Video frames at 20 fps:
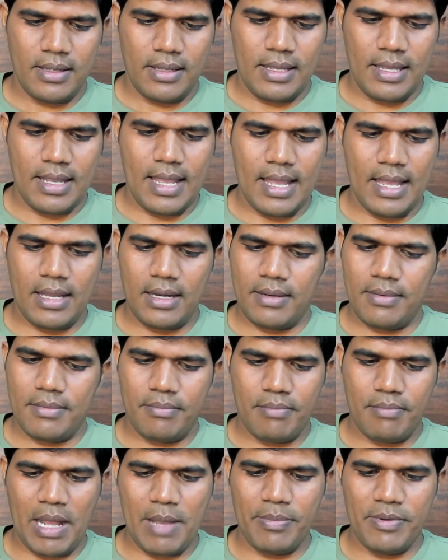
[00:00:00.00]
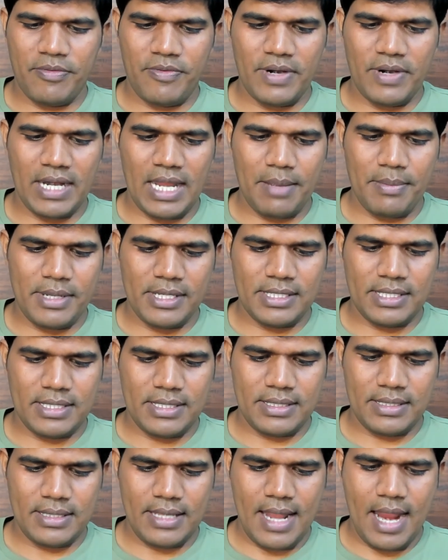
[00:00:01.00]
Again, my preferred time
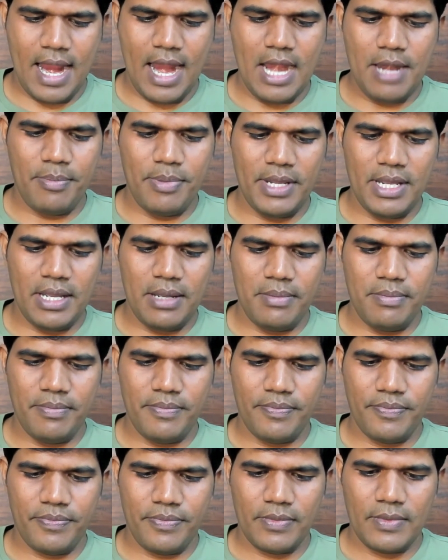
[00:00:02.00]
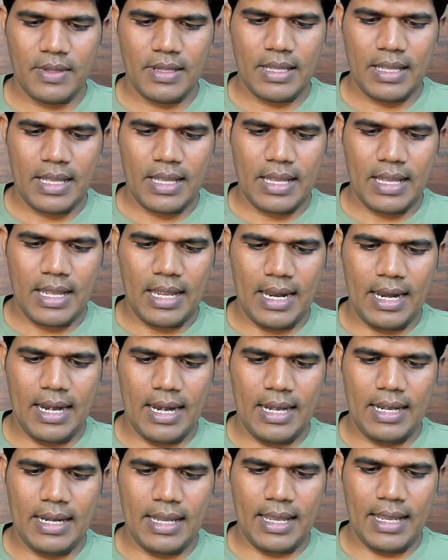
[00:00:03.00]
is eight P M
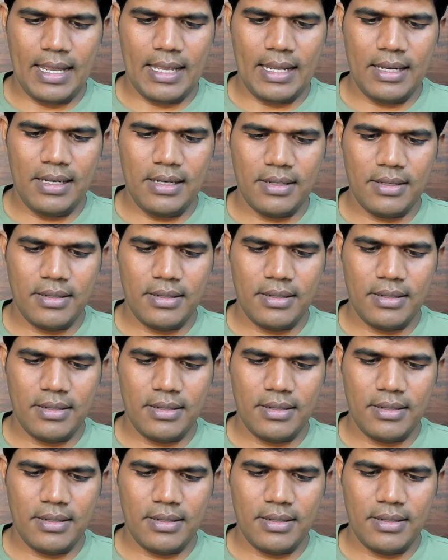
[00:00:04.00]
and I'll